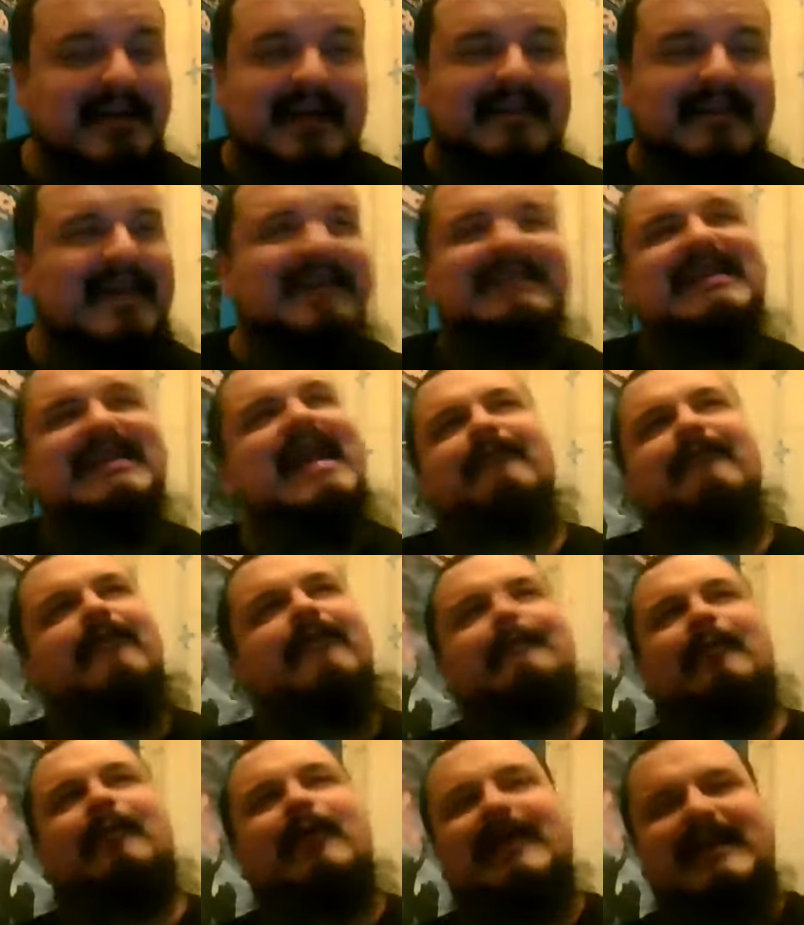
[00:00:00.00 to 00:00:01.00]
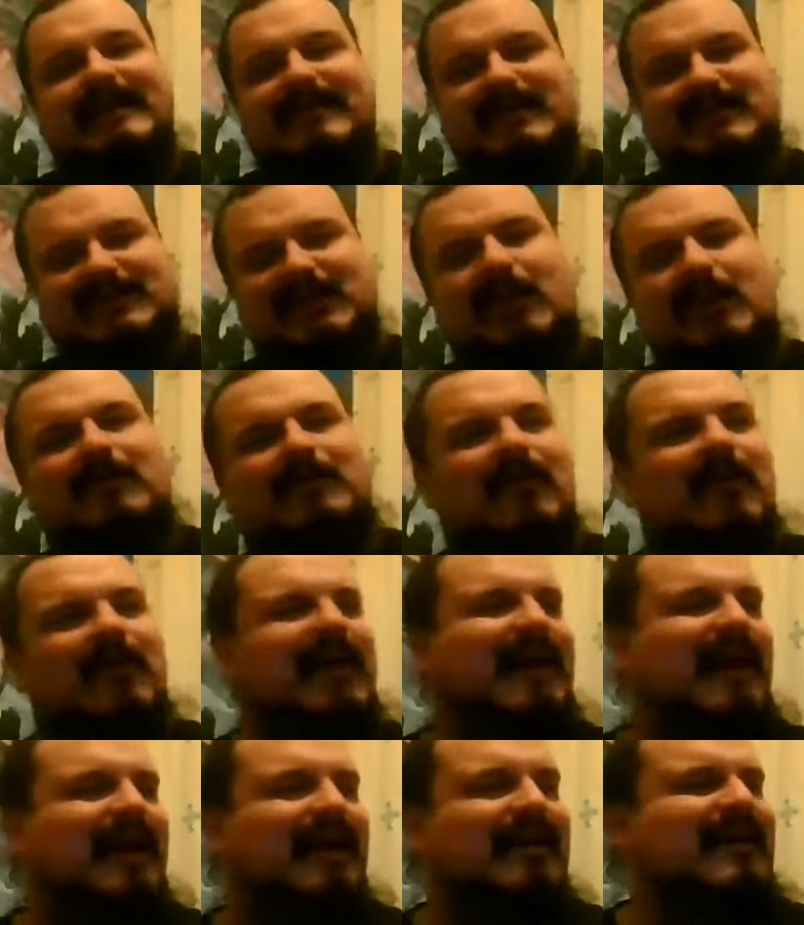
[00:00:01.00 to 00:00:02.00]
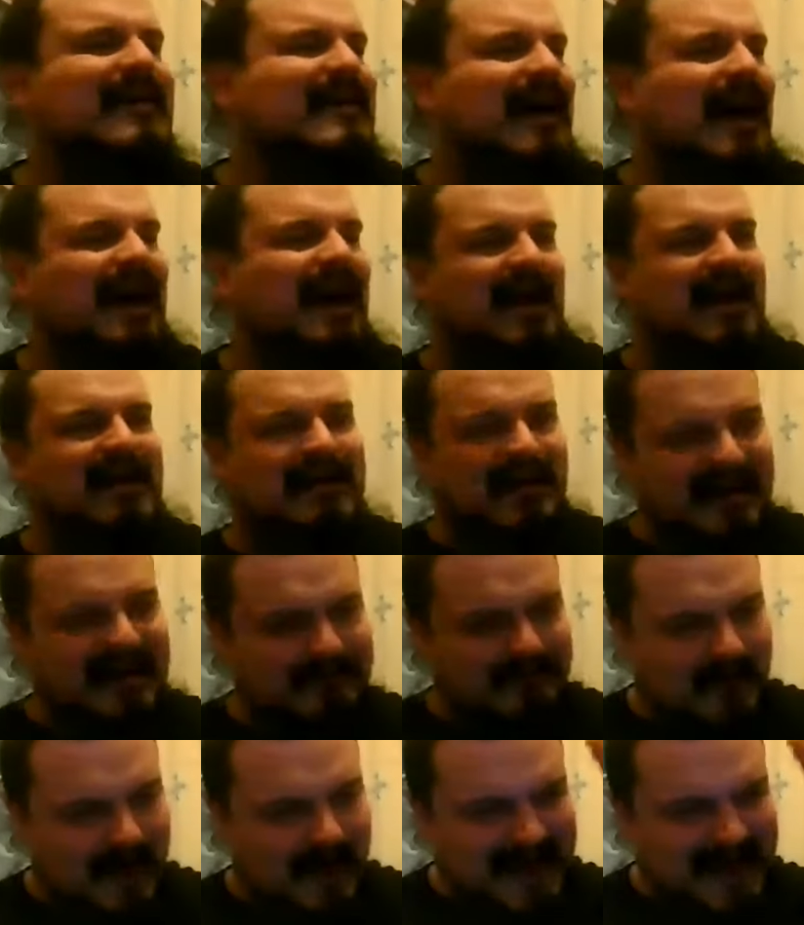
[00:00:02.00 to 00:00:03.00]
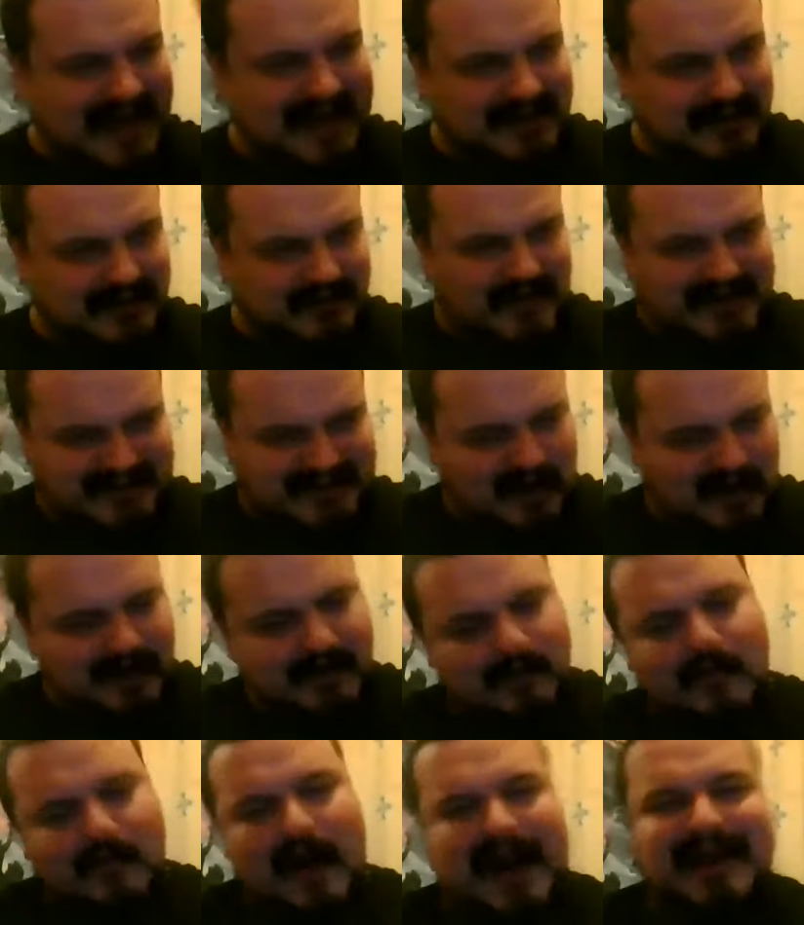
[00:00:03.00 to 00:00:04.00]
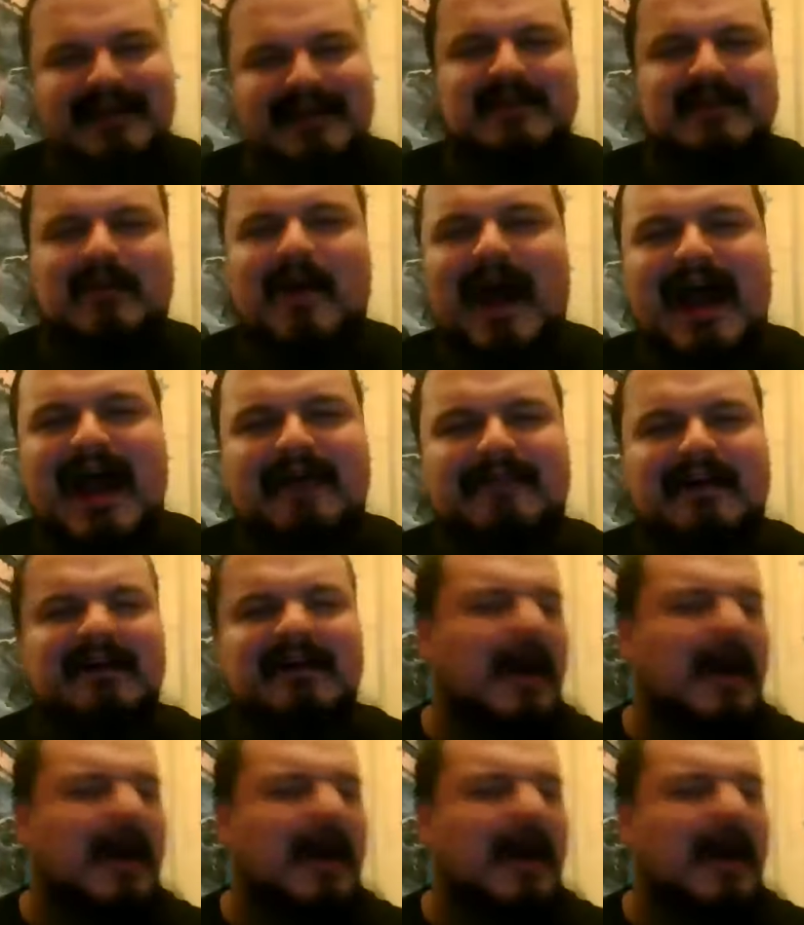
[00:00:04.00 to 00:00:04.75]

Like, there's never a point in the song where I go, I kind of like my interest kind of wanes or whatever.